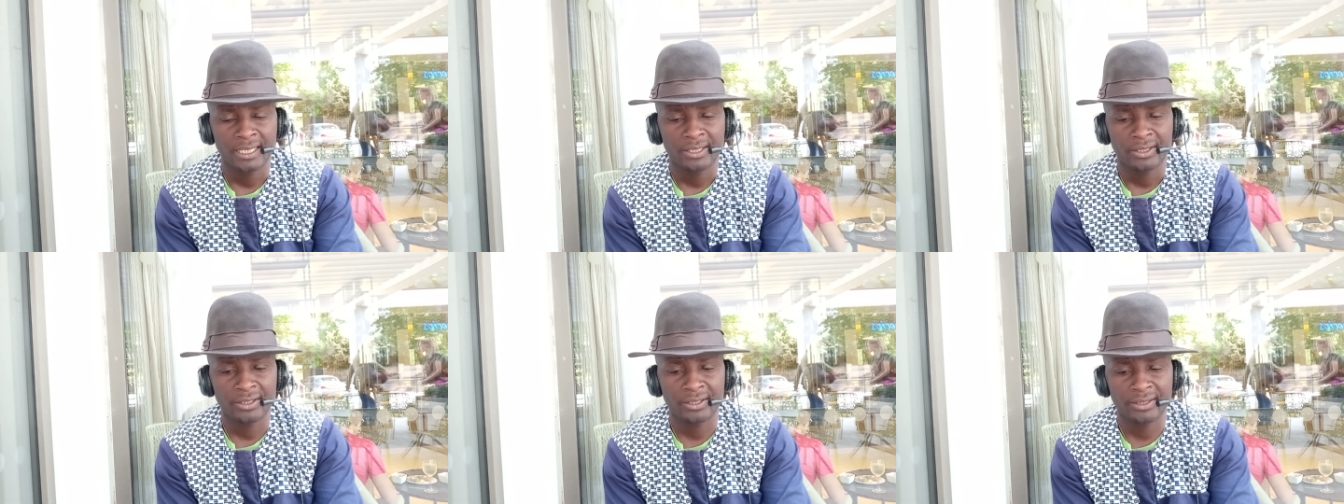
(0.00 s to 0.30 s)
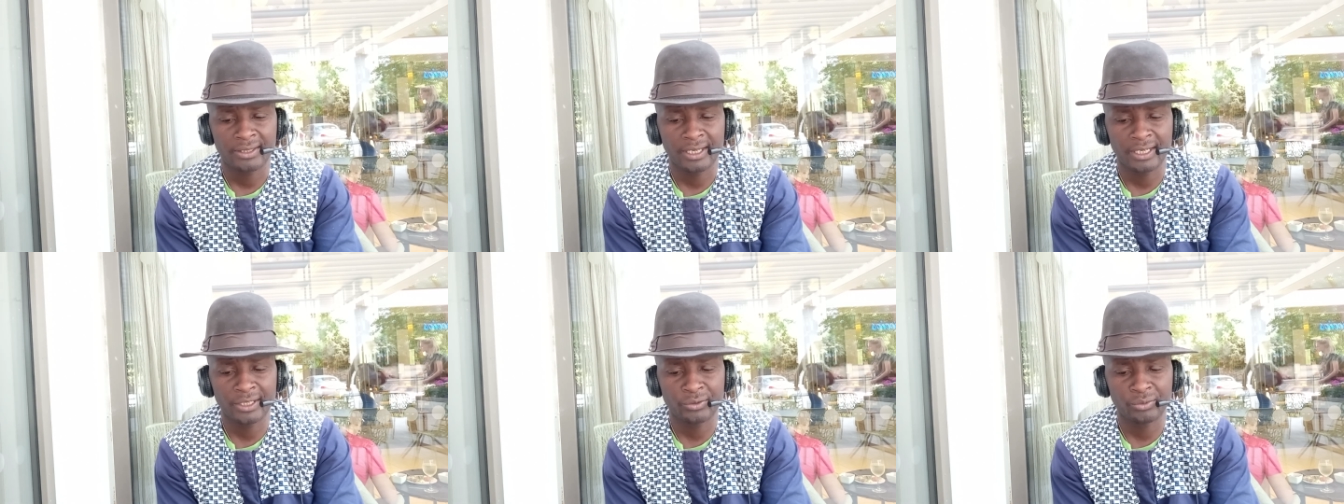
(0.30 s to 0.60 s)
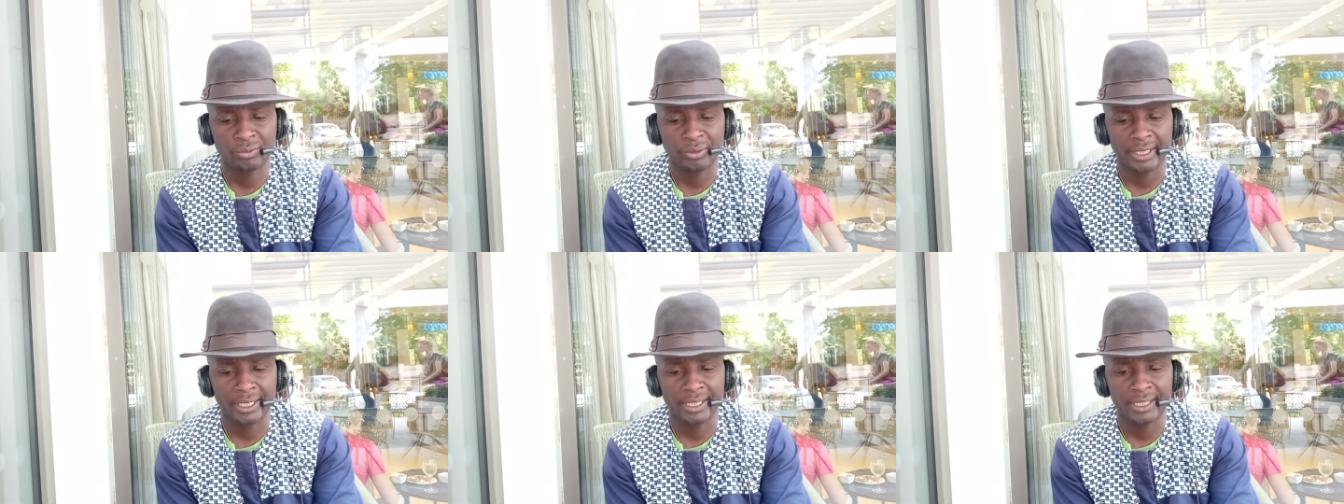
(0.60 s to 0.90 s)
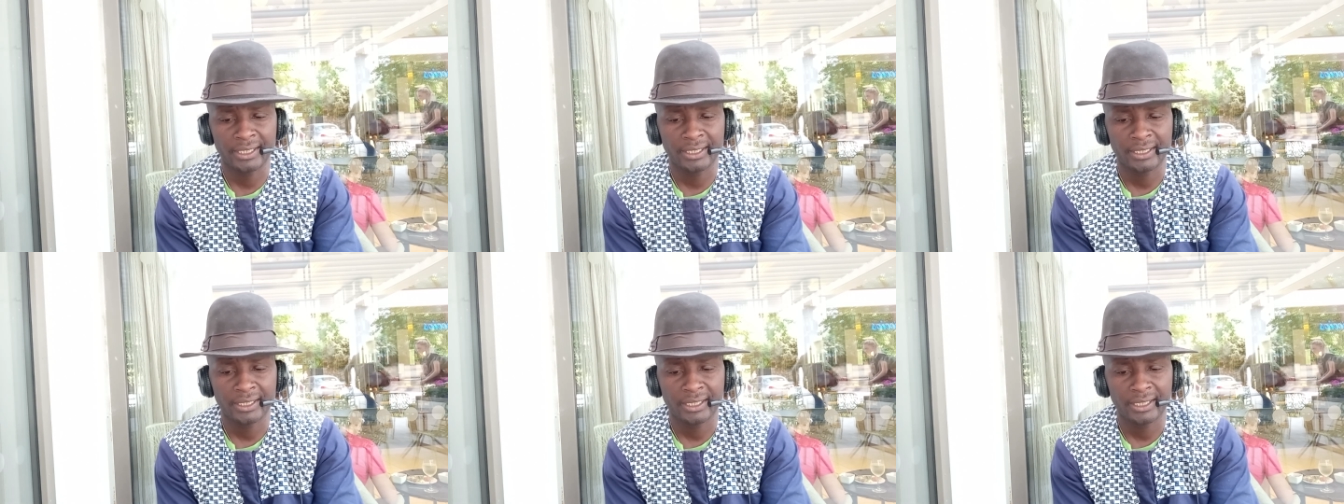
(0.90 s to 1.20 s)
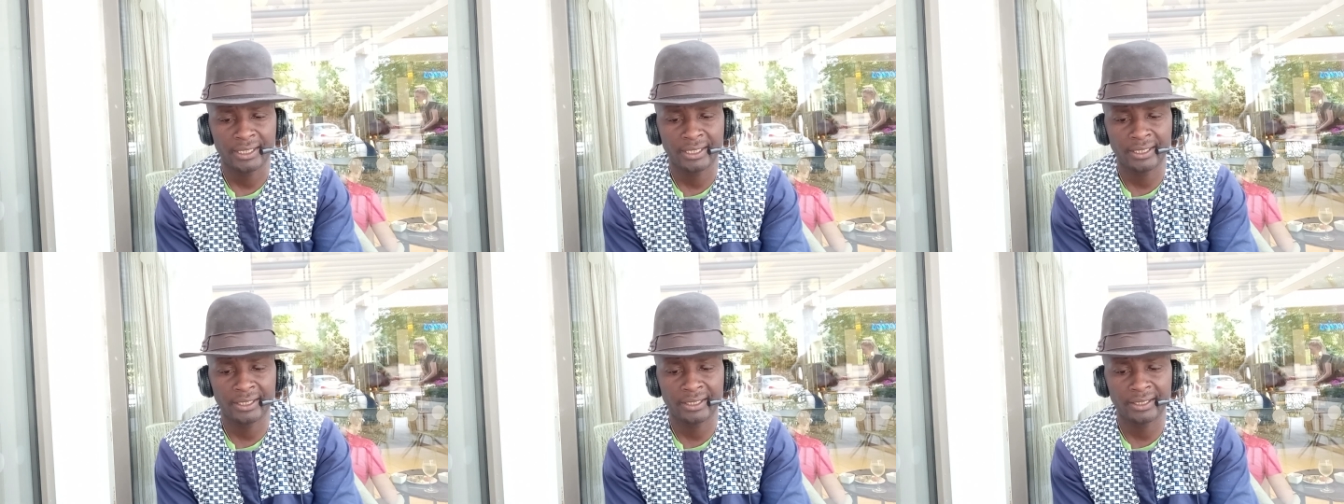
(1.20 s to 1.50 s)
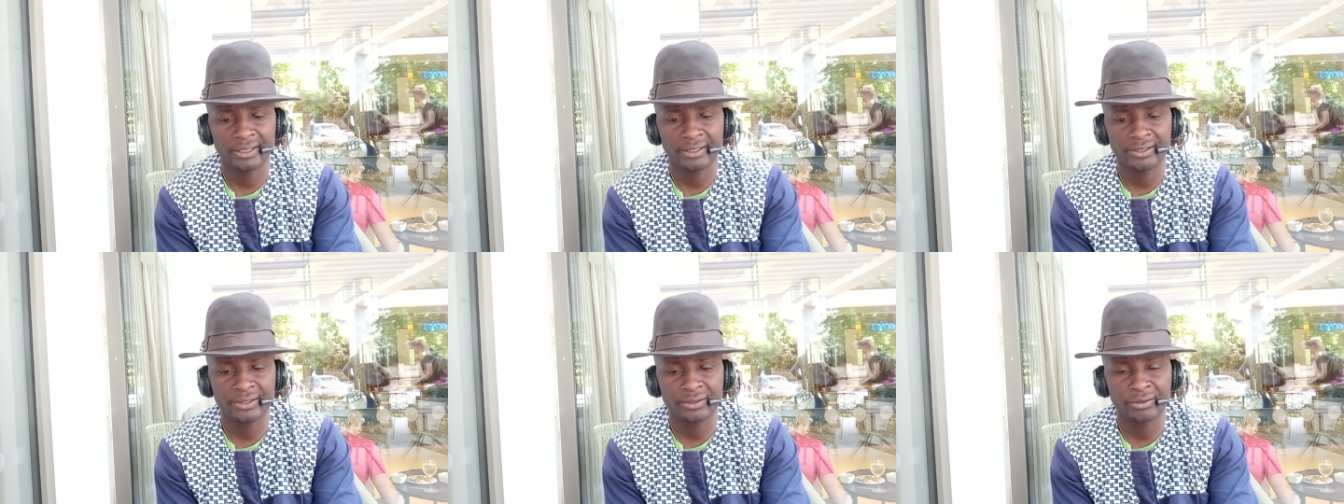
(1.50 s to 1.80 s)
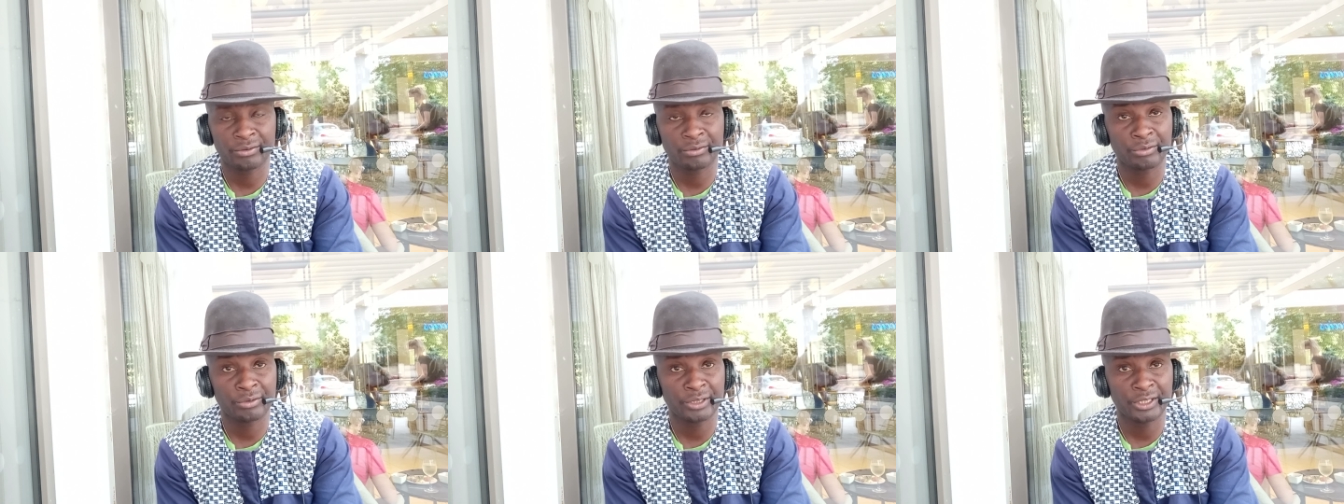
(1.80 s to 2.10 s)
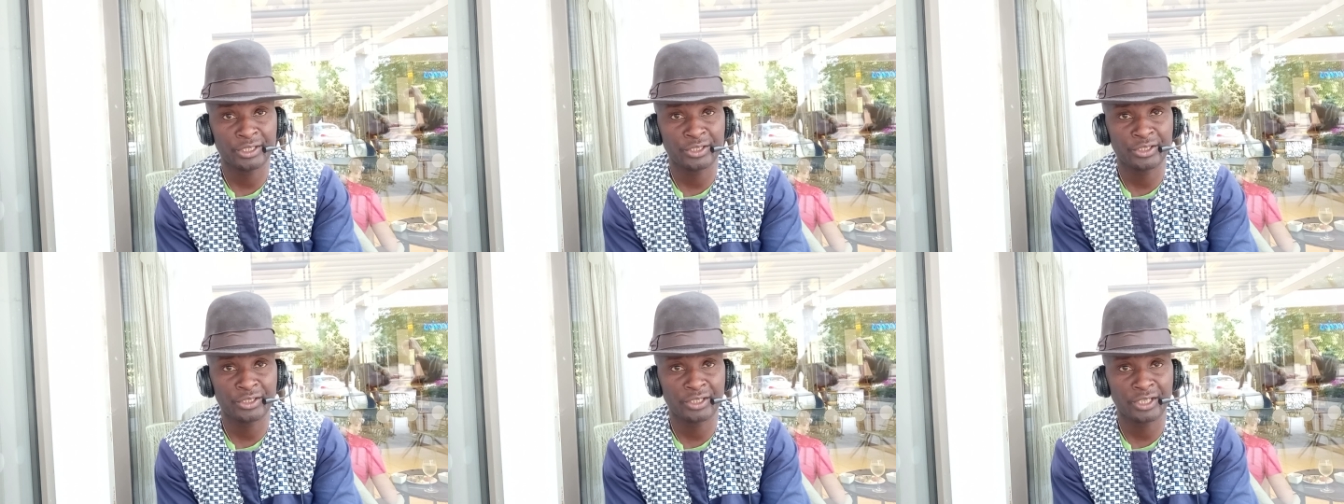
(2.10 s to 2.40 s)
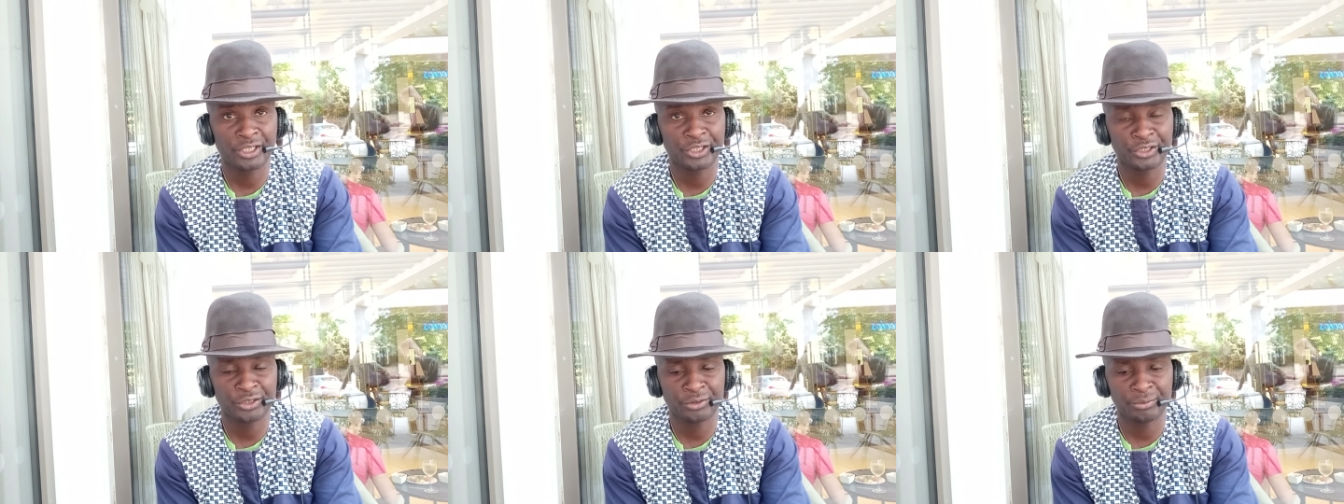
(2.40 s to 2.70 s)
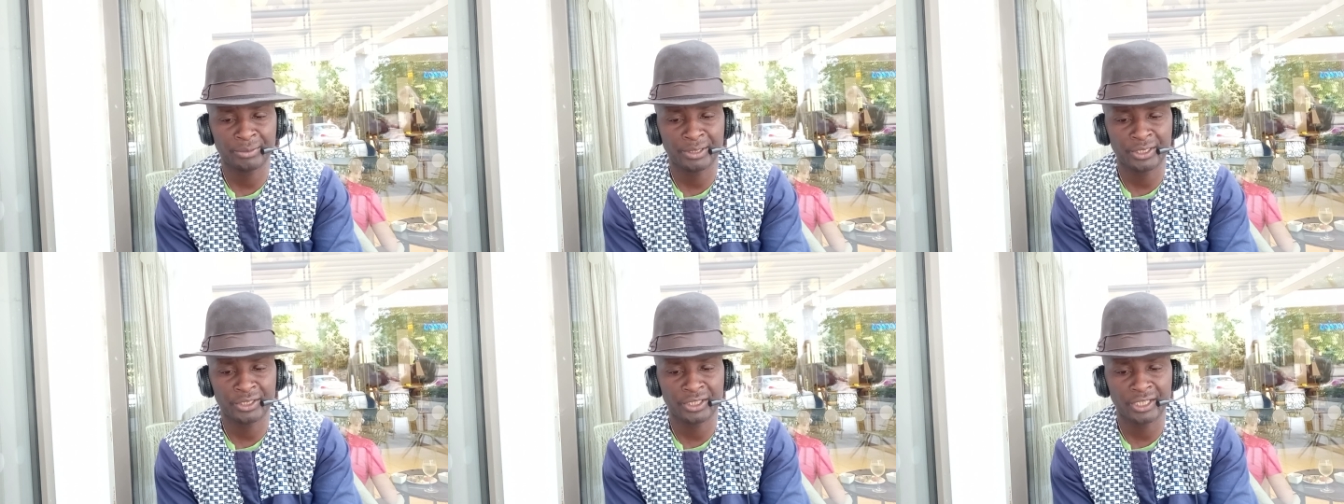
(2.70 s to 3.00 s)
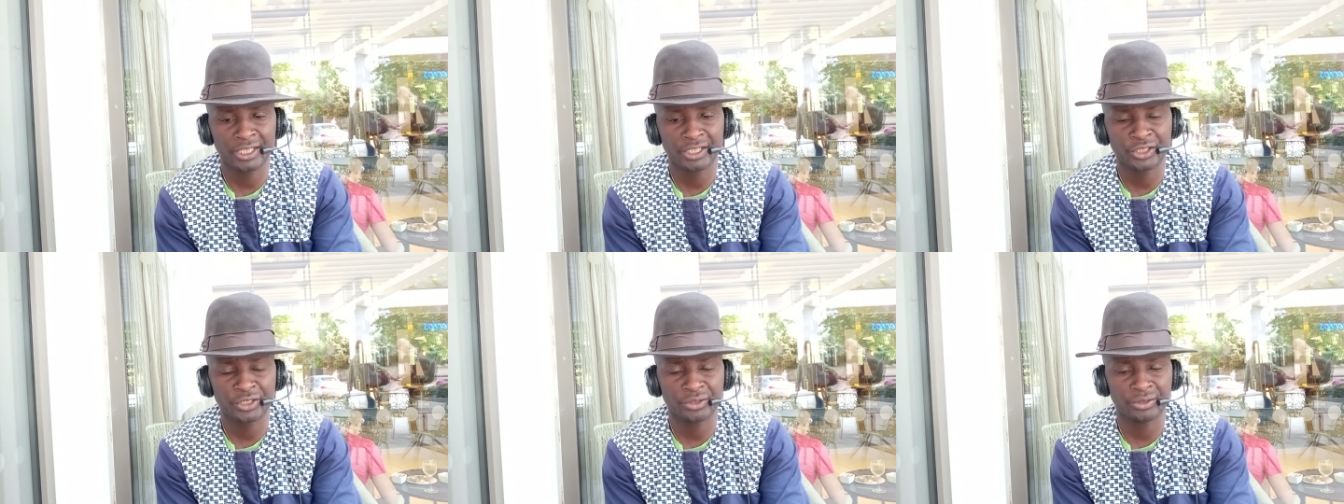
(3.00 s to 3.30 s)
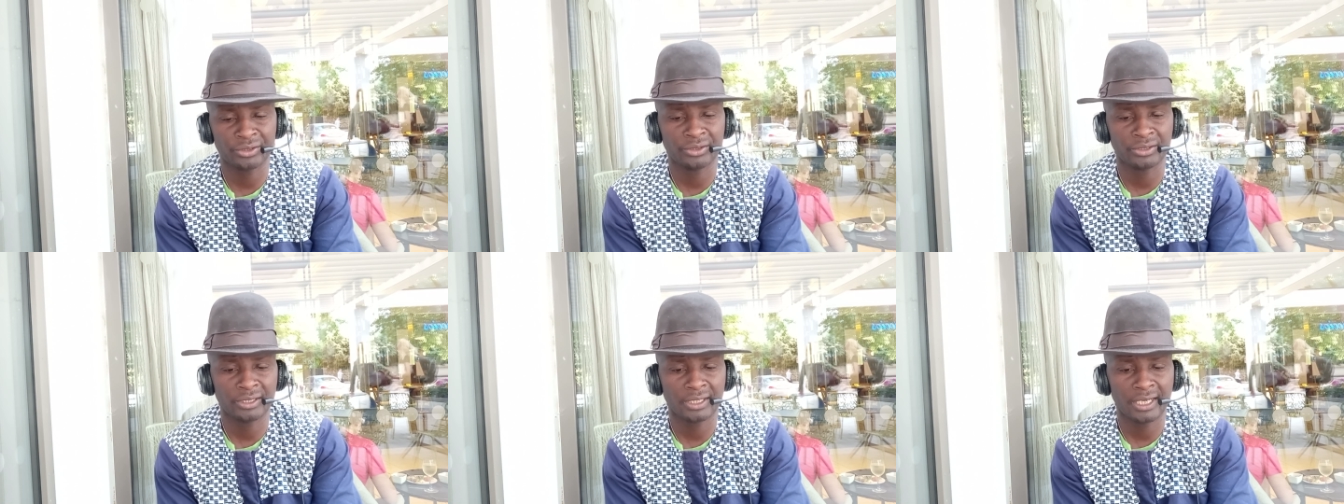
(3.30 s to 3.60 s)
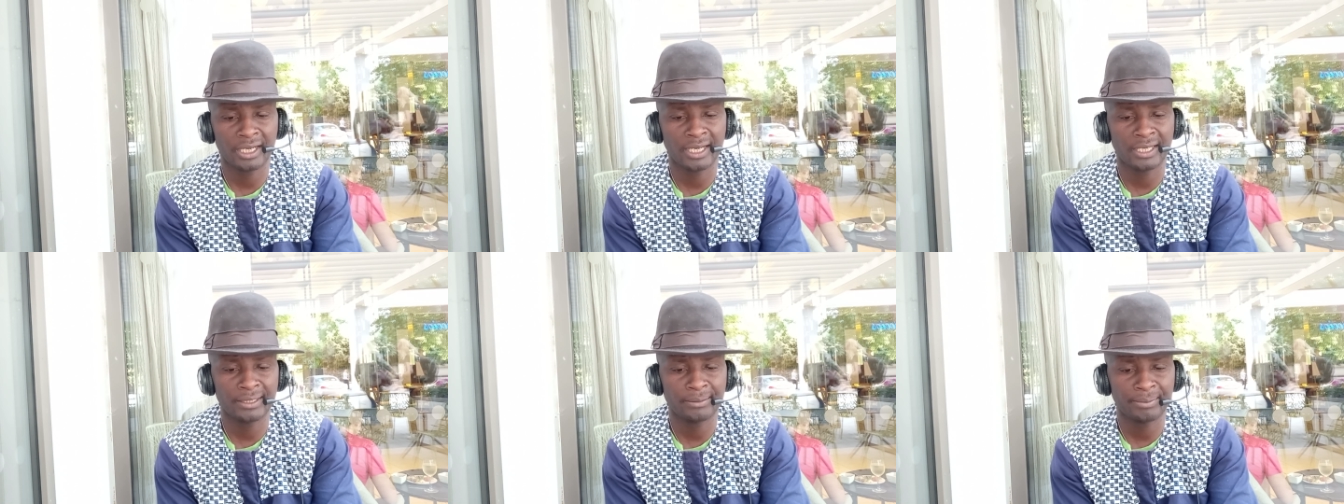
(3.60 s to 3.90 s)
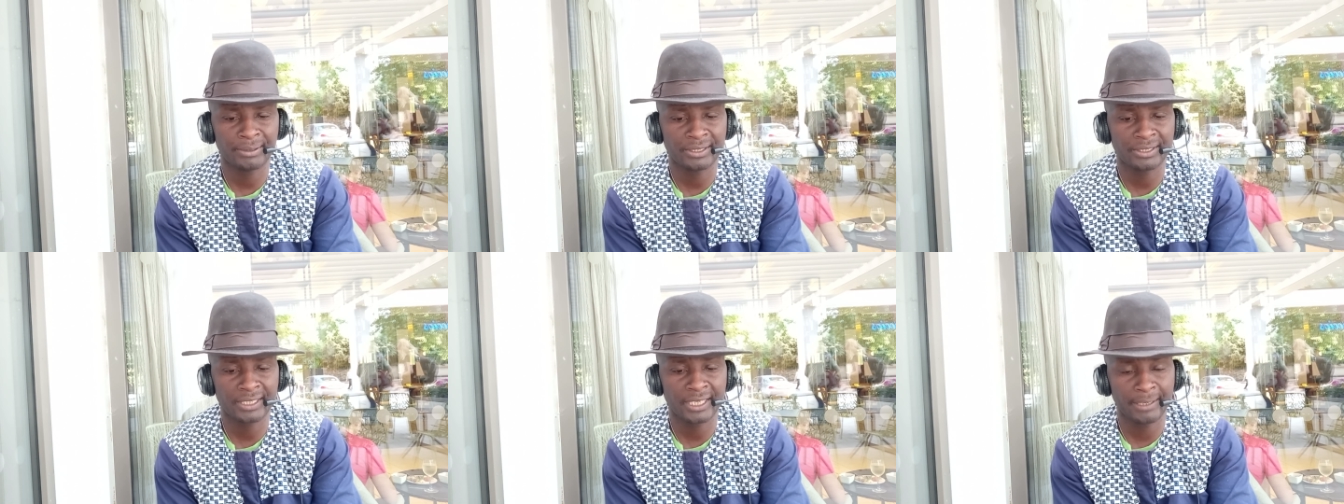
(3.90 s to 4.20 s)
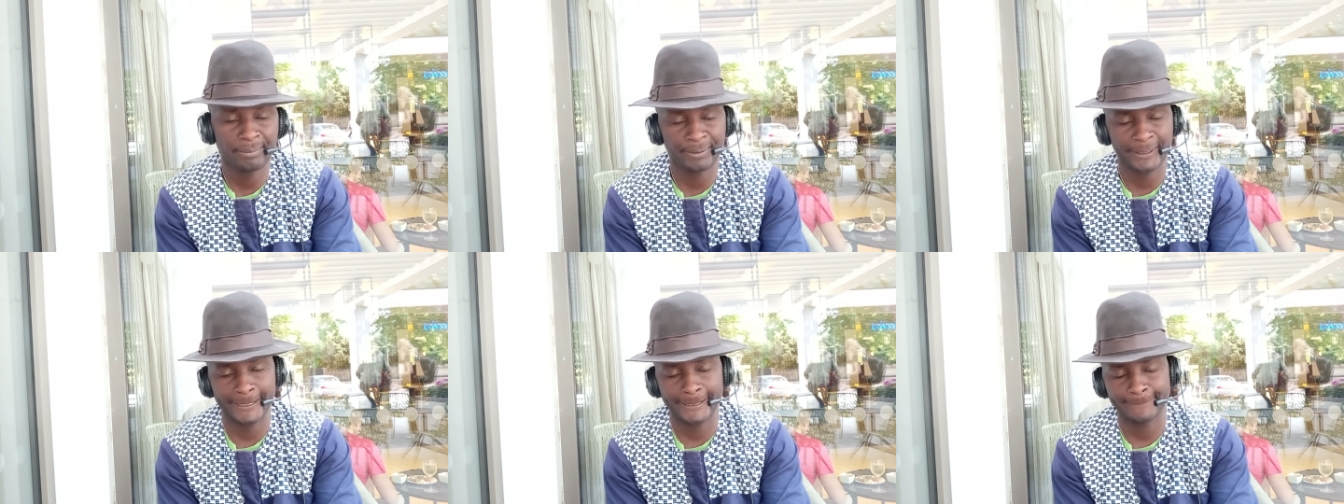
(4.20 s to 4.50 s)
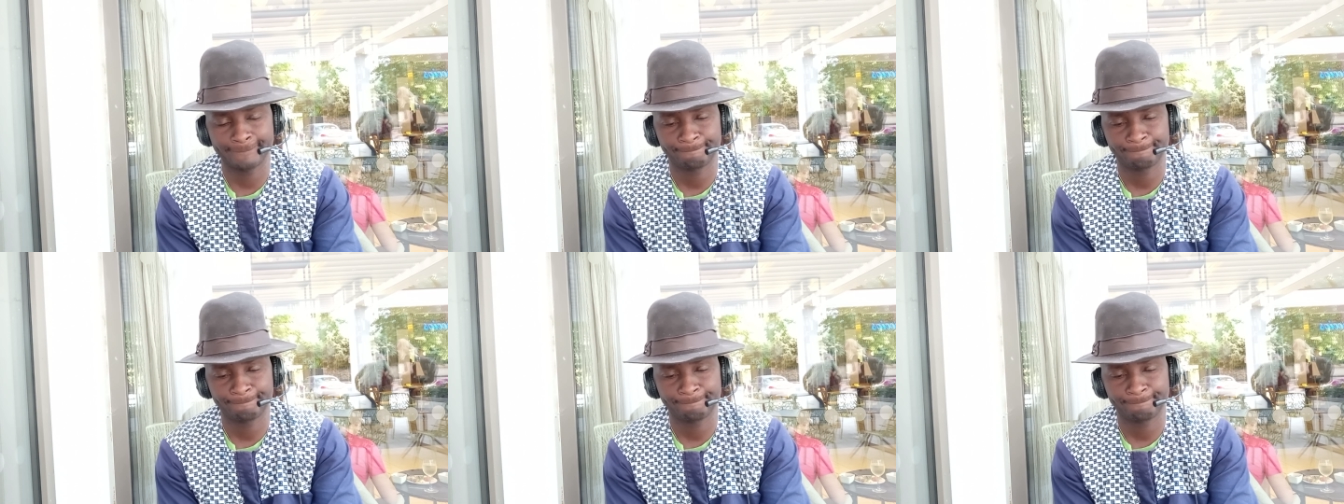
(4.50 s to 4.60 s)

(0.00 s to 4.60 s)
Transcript: The third way is through international mediation and peacekeeping.